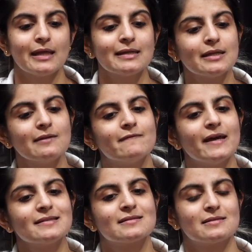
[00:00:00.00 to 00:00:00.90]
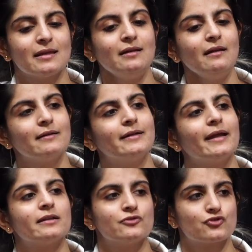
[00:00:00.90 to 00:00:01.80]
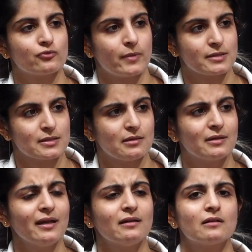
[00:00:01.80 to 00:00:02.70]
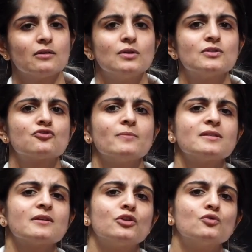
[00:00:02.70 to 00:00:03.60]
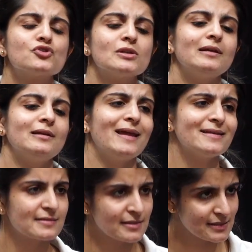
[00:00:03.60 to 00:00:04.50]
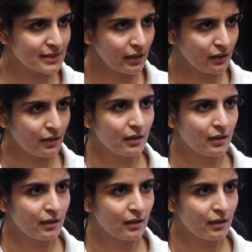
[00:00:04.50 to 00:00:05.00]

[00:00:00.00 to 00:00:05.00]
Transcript: It invests in debt instruments. Debt instruments are usually less risky.